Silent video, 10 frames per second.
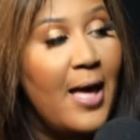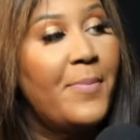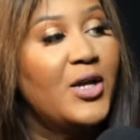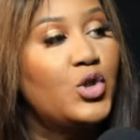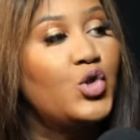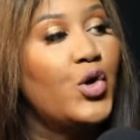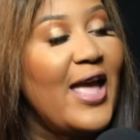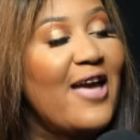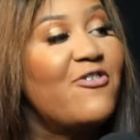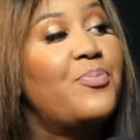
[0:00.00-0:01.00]
but you don't
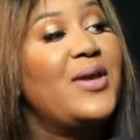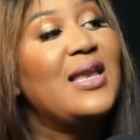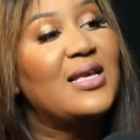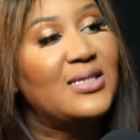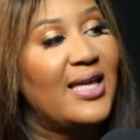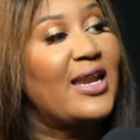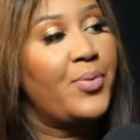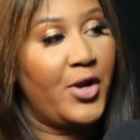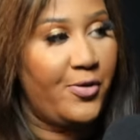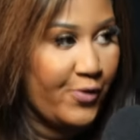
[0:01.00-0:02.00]
have pillars that are
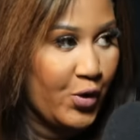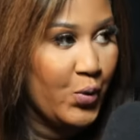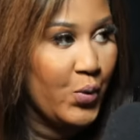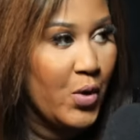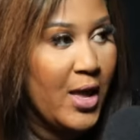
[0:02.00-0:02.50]
praying for you.